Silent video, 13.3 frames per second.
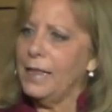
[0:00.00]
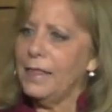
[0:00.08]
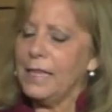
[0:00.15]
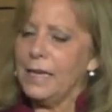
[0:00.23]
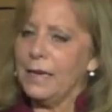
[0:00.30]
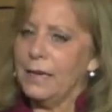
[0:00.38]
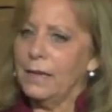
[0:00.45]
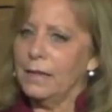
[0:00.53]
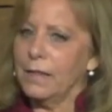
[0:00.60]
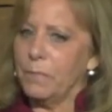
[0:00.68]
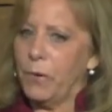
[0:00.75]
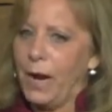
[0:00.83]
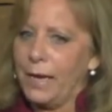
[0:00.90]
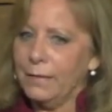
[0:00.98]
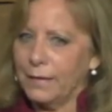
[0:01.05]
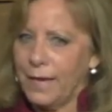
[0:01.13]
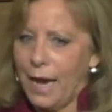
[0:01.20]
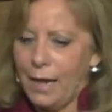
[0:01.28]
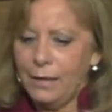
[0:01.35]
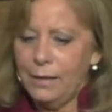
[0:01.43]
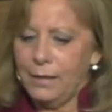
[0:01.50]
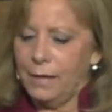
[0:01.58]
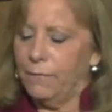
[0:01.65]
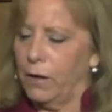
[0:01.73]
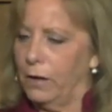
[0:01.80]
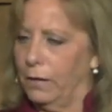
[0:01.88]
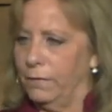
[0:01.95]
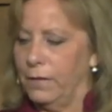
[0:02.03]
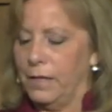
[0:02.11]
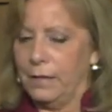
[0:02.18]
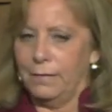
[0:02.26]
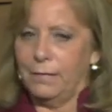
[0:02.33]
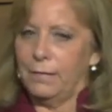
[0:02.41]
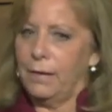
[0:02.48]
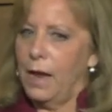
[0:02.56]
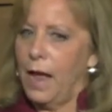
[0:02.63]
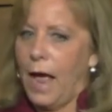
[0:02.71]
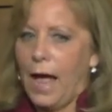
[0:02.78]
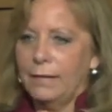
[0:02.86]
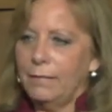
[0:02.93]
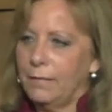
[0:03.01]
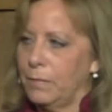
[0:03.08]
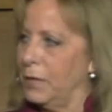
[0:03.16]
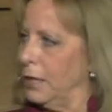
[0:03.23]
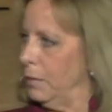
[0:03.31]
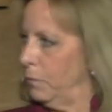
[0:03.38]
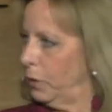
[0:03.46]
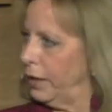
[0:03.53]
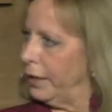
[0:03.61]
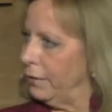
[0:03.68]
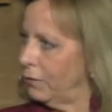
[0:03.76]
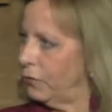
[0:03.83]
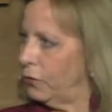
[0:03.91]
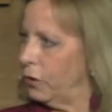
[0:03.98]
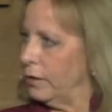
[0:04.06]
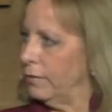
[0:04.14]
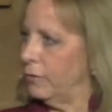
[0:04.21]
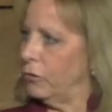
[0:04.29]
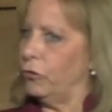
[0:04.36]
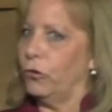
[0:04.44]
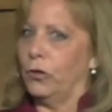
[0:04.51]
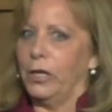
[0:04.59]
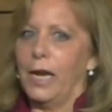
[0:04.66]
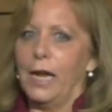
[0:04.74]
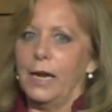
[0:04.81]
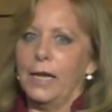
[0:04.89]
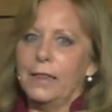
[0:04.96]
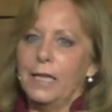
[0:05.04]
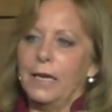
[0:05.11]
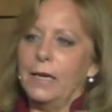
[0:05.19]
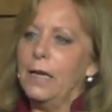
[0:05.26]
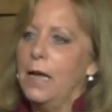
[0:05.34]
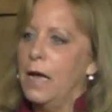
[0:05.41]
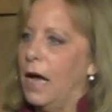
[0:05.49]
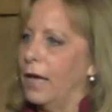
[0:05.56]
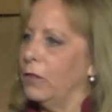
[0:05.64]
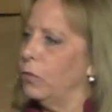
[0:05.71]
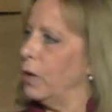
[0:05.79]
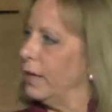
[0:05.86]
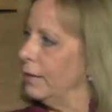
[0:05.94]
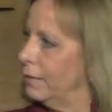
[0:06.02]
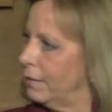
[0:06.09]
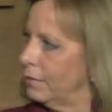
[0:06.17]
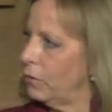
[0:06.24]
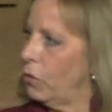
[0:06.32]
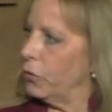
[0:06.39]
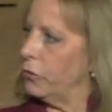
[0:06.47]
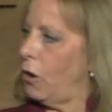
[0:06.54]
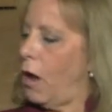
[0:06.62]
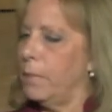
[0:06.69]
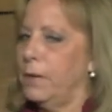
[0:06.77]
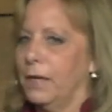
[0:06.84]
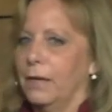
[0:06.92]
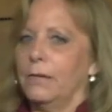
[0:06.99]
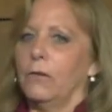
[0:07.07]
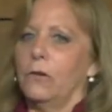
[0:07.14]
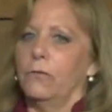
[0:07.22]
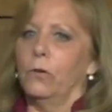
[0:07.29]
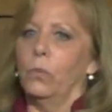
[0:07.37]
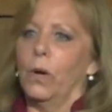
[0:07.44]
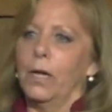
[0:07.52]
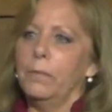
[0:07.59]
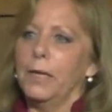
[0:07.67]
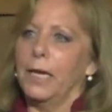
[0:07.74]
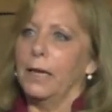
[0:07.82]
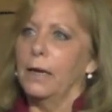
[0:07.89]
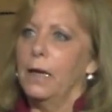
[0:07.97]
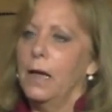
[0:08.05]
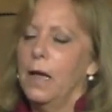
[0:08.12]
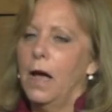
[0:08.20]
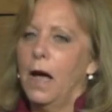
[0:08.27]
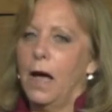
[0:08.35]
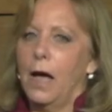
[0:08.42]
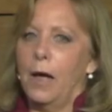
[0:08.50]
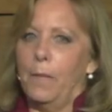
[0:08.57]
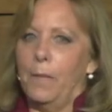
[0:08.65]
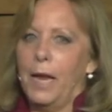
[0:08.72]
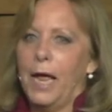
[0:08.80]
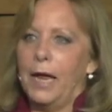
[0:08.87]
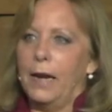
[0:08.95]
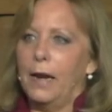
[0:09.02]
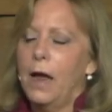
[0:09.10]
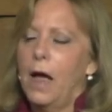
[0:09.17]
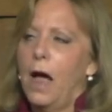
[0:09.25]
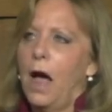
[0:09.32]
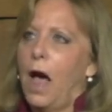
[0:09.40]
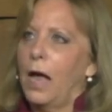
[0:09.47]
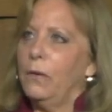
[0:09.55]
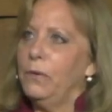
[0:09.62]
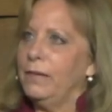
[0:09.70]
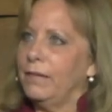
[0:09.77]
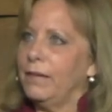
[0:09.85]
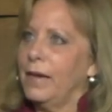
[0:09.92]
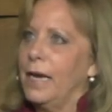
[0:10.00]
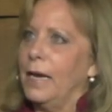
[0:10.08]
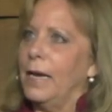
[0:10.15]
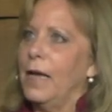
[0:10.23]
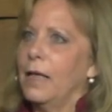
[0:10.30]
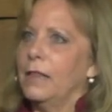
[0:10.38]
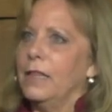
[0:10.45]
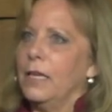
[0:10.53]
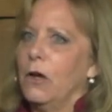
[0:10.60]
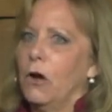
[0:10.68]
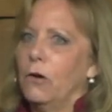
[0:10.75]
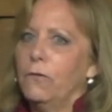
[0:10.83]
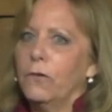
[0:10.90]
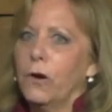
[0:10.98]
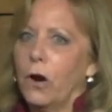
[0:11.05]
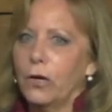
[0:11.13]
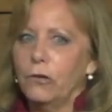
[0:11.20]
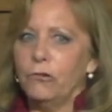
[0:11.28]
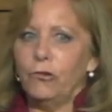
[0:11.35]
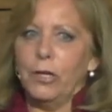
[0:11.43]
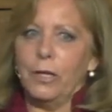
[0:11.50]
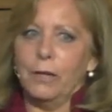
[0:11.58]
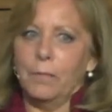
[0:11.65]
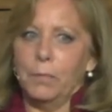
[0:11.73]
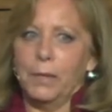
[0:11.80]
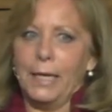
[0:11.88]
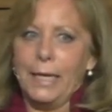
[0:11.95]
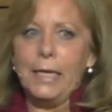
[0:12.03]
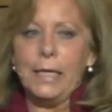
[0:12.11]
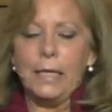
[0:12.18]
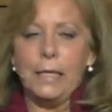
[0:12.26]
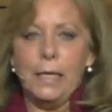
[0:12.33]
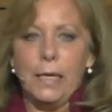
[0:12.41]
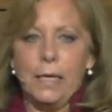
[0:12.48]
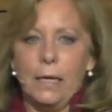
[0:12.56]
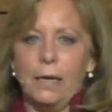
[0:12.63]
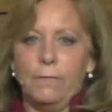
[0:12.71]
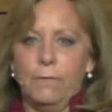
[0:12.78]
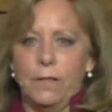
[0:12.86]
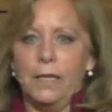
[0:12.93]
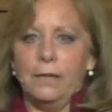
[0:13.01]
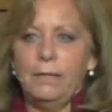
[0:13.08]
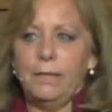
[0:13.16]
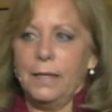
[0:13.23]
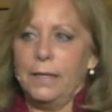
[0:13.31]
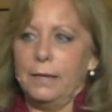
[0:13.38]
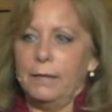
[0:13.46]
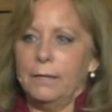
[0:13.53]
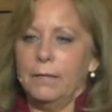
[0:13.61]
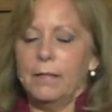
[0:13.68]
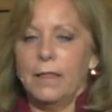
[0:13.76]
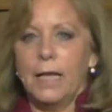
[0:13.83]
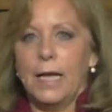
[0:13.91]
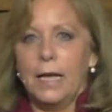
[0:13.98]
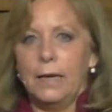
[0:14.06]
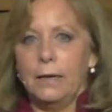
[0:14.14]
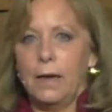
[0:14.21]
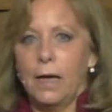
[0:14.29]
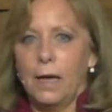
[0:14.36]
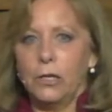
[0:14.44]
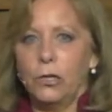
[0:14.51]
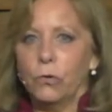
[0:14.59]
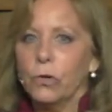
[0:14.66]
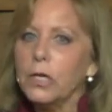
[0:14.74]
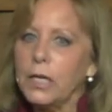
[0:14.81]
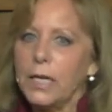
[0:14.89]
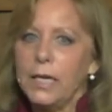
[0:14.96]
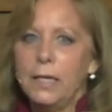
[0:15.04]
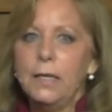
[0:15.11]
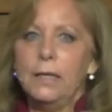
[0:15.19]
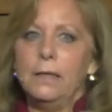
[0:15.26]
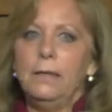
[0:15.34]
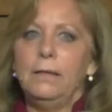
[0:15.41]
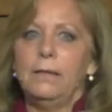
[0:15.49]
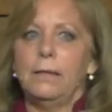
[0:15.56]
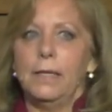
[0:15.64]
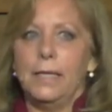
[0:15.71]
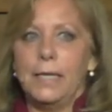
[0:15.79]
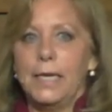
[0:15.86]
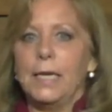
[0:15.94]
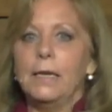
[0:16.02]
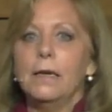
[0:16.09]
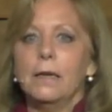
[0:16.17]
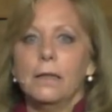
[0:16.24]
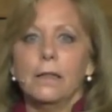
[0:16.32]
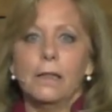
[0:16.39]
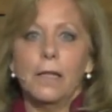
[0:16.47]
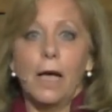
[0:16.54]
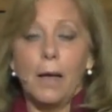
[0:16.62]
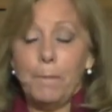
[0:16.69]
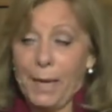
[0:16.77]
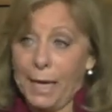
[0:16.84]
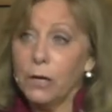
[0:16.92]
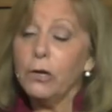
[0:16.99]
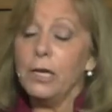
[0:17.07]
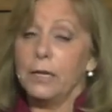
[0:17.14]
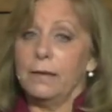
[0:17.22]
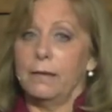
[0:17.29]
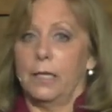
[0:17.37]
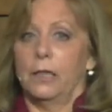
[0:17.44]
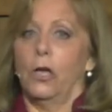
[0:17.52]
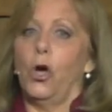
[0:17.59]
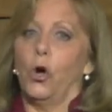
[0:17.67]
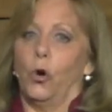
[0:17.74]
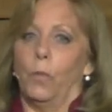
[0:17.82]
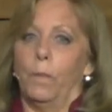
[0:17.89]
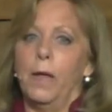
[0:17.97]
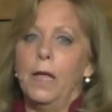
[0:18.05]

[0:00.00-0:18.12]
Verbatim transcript: think the practicality of all of this has to be in place for us to do it. And I think otherwise this whole topic is overwhelming. Yeah. Um, and I would say the overarching blanket of this is that your kids need a parent in the home.